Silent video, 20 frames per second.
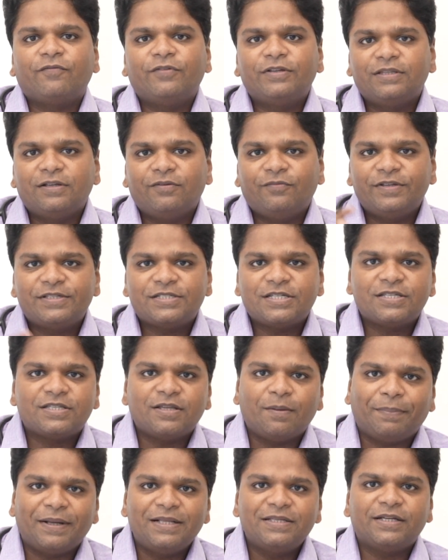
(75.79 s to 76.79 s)
with the which is
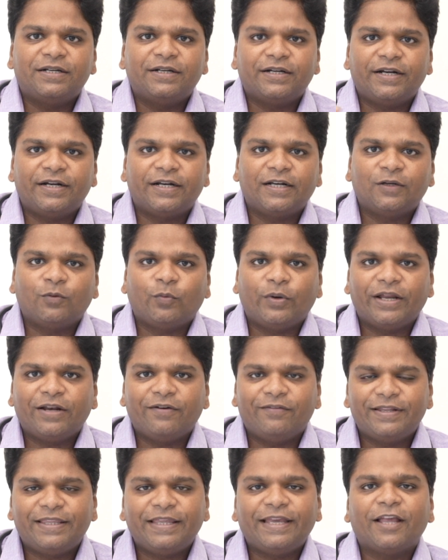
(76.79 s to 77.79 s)
the pulse generator and wire
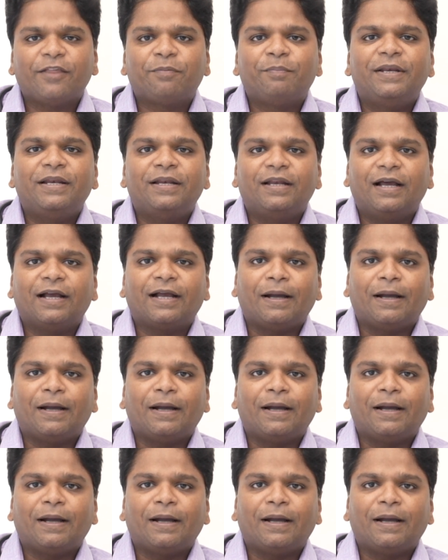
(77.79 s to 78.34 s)
everything has been uh,